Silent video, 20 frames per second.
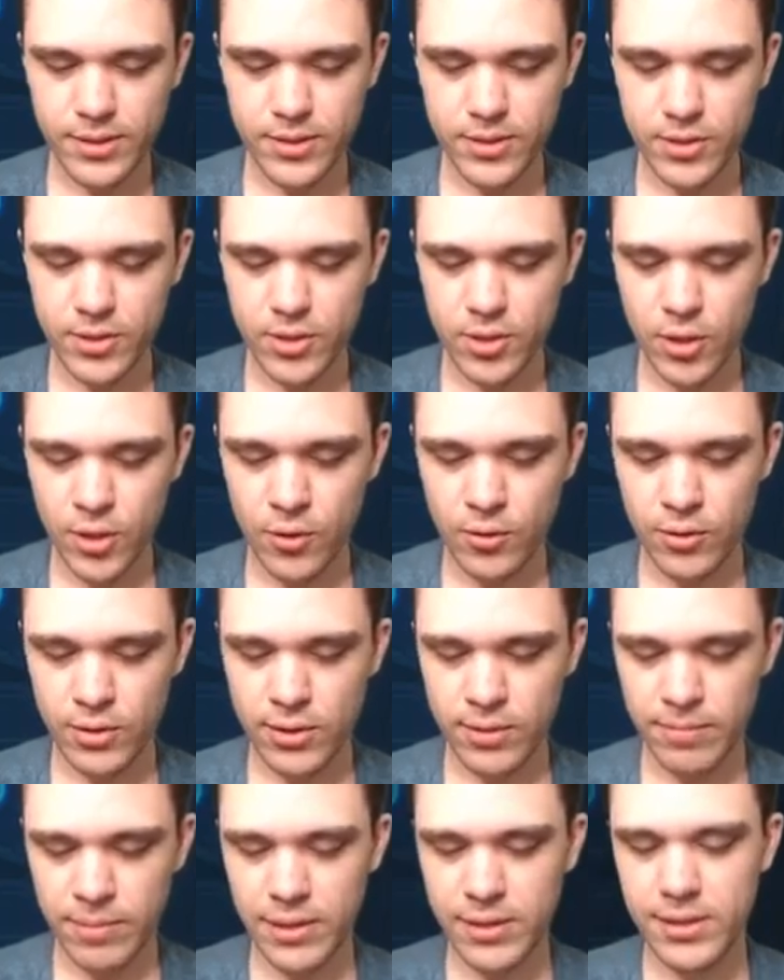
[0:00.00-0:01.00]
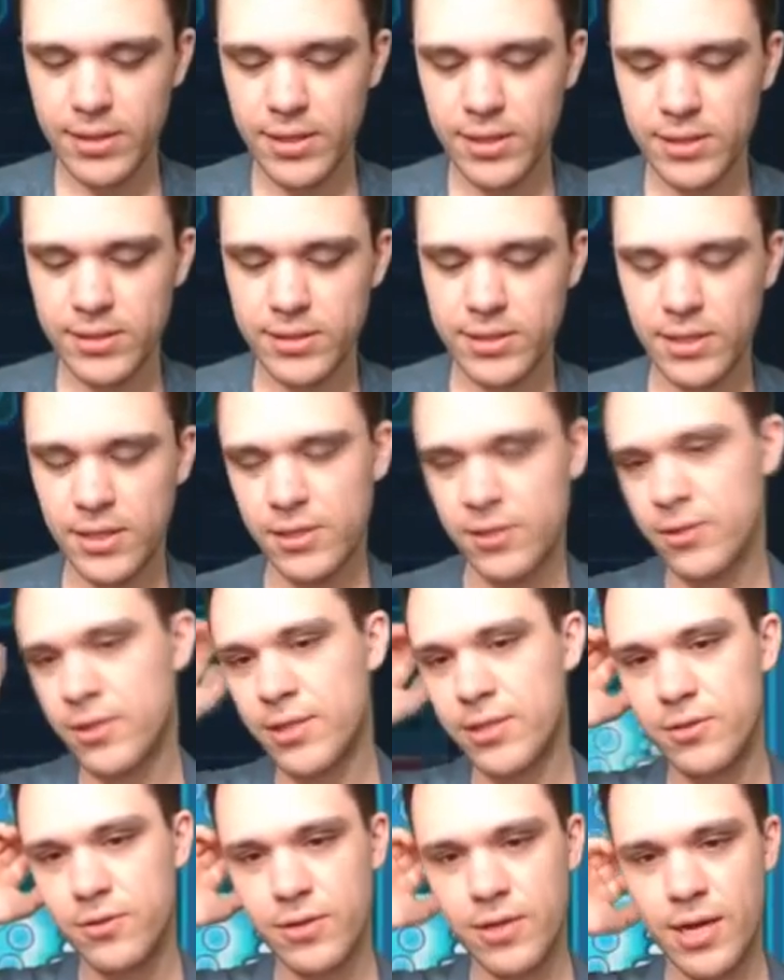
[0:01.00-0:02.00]
So the main things that you
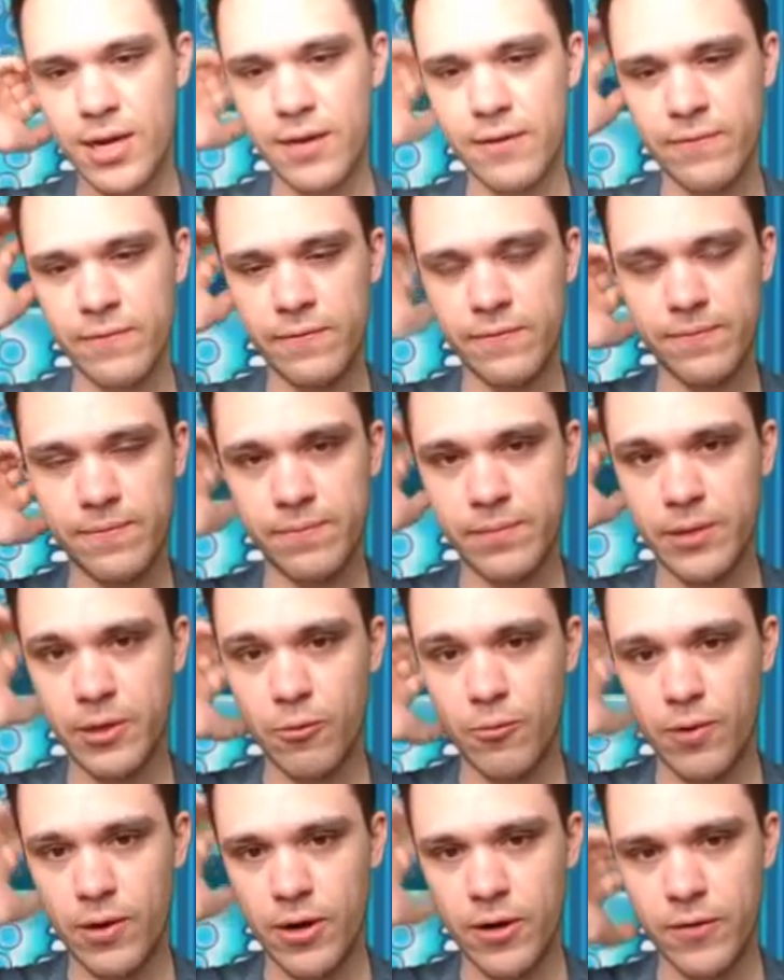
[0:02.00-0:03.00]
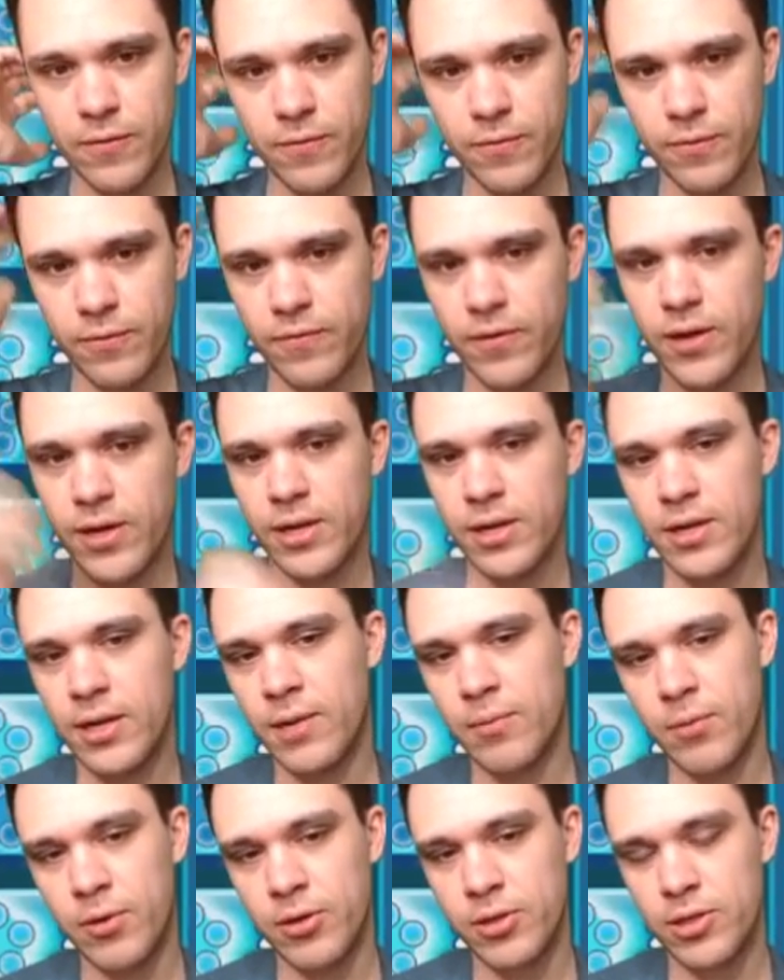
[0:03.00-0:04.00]
need to kind of be aware of when fighting
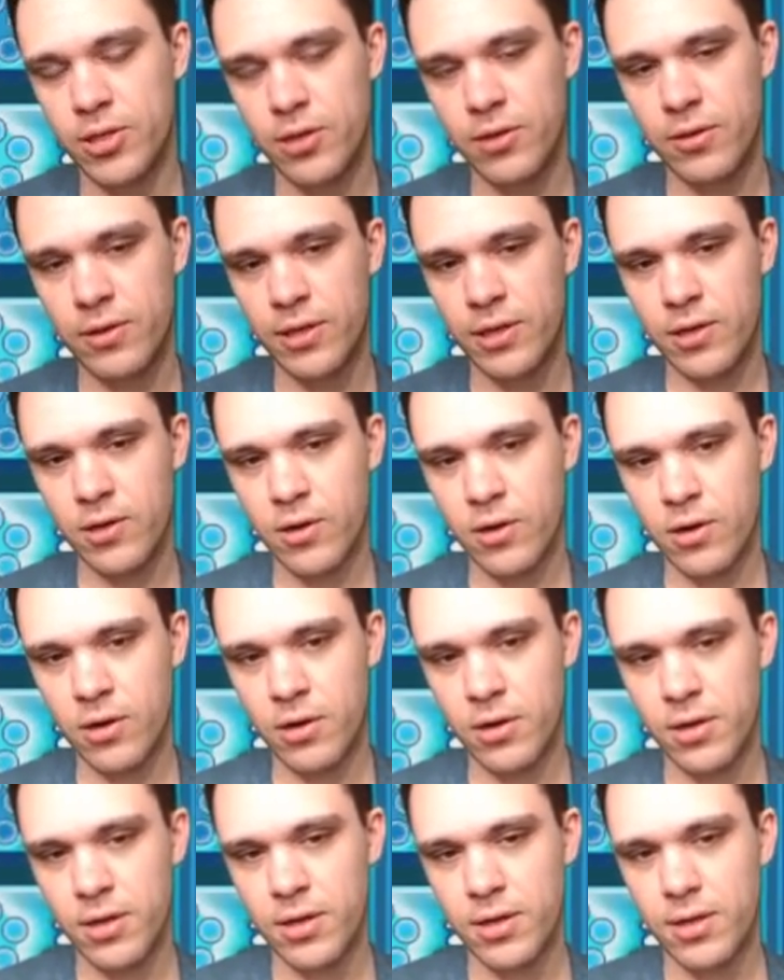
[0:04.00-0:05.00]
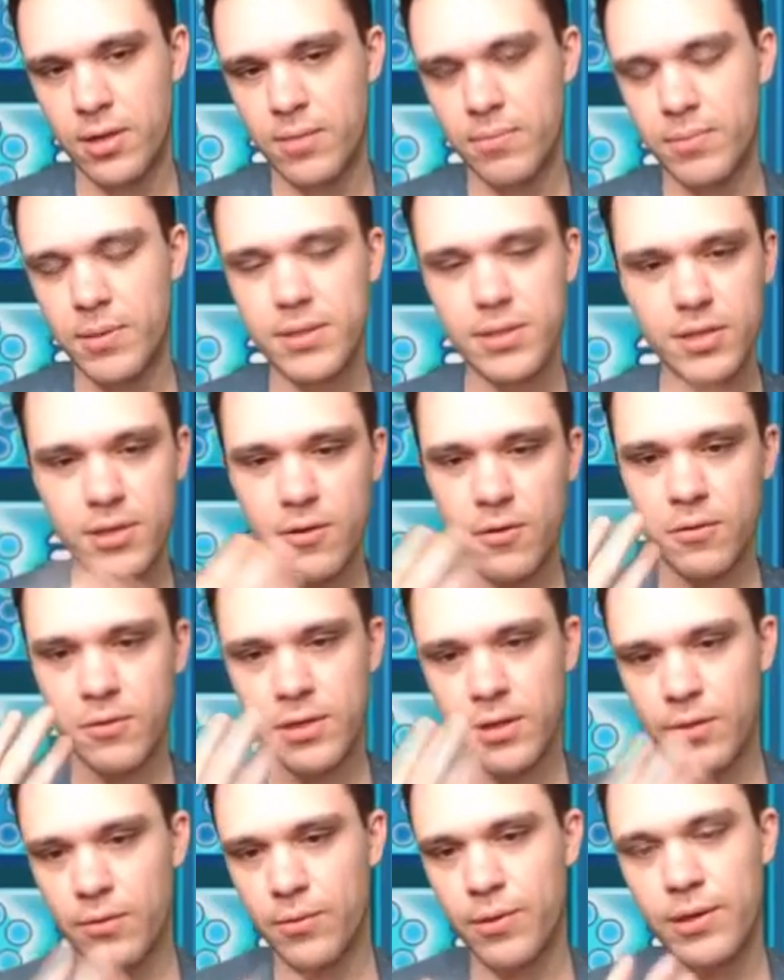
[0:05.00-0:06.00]
Nightmare Chirithy are basically
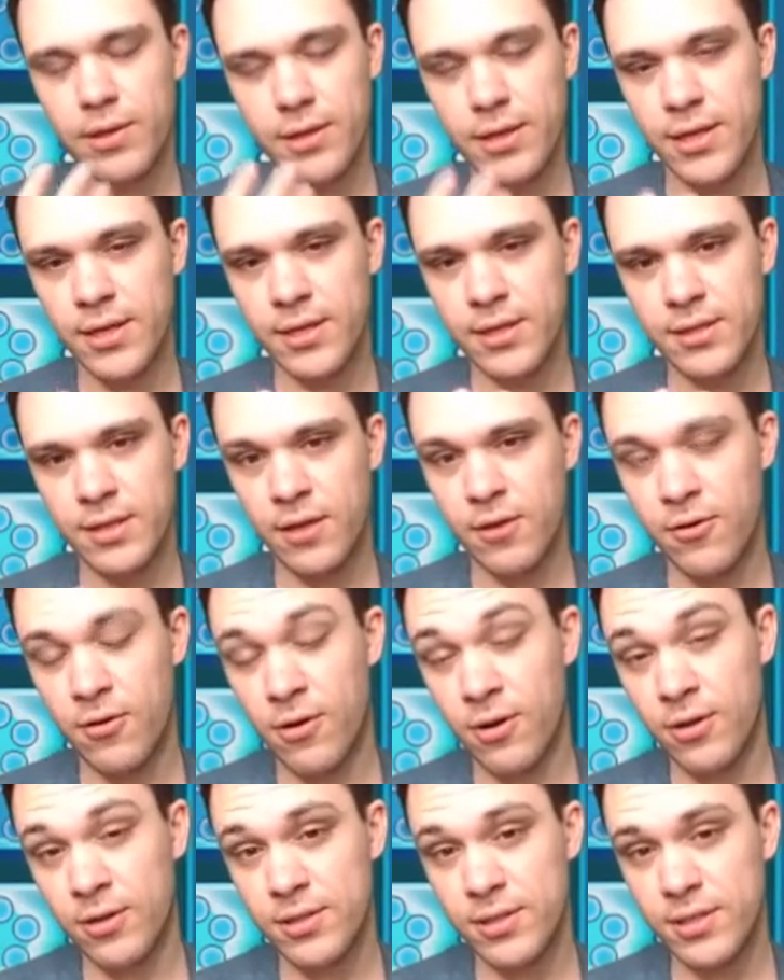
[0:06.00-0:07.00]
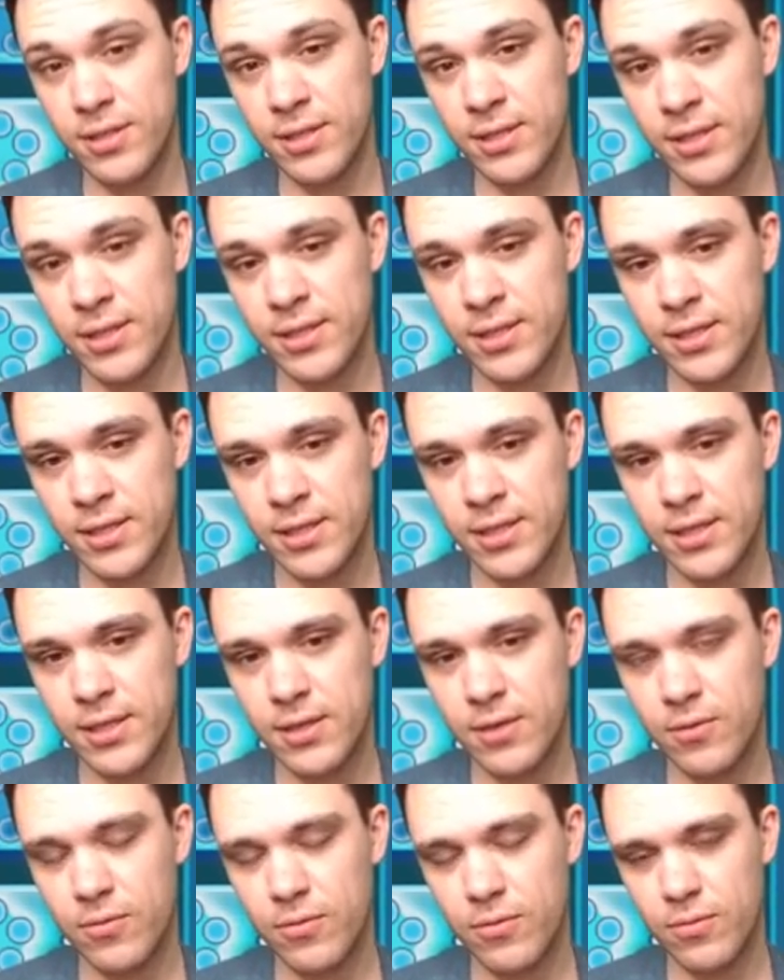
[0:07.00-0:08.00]
only three things and are honestly,
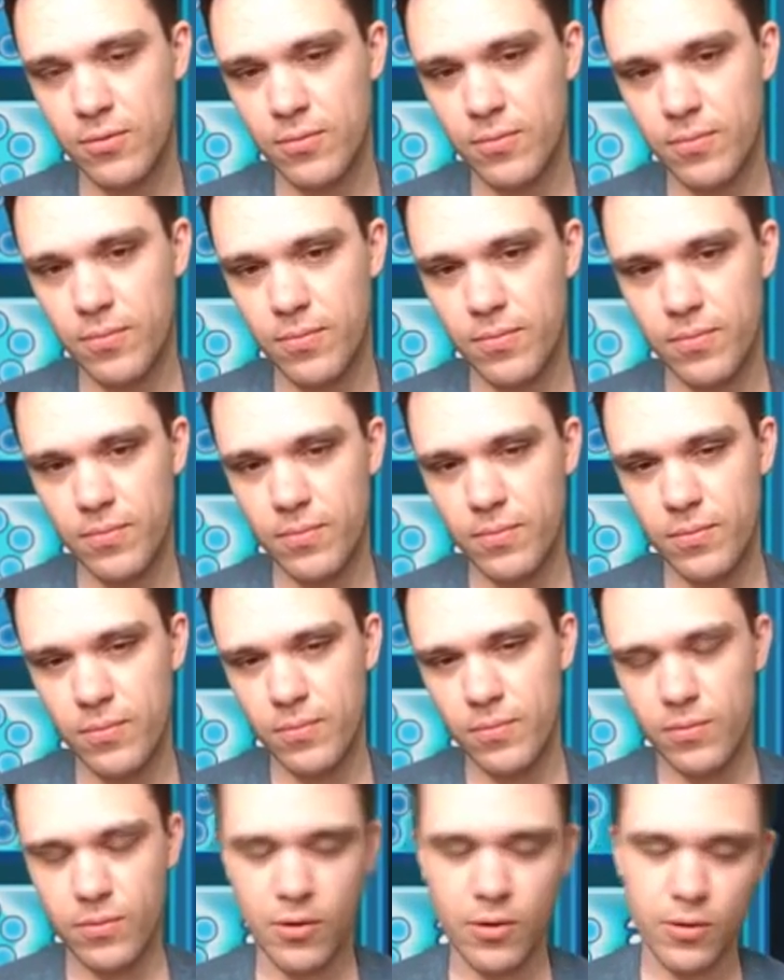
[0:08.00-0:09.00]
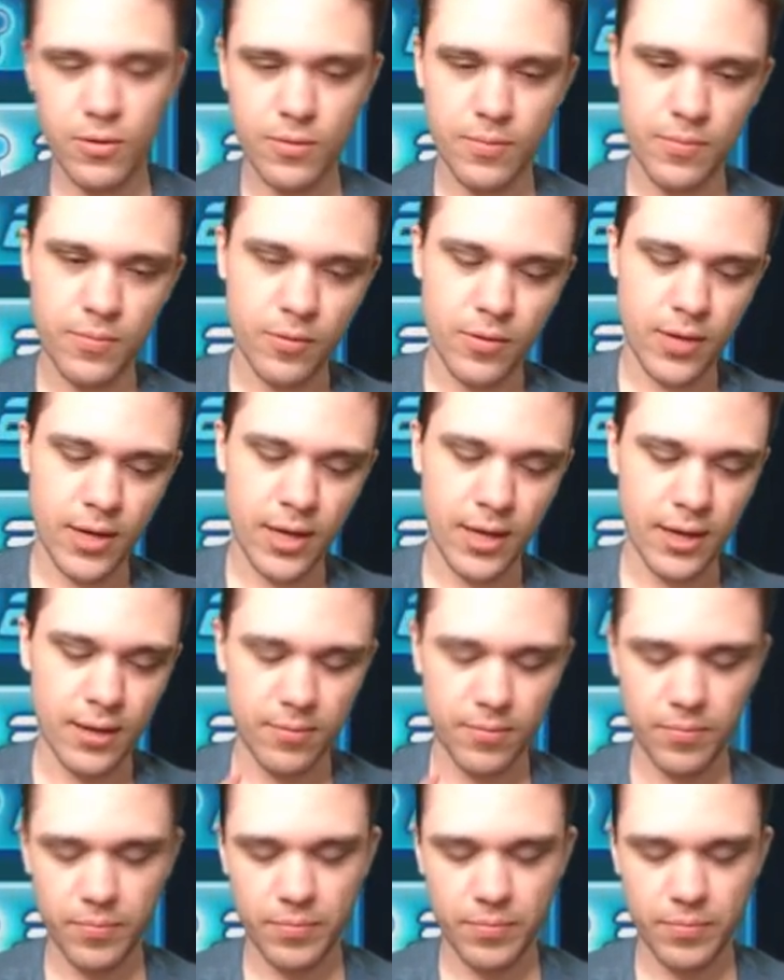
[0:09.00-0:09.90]
well, okay.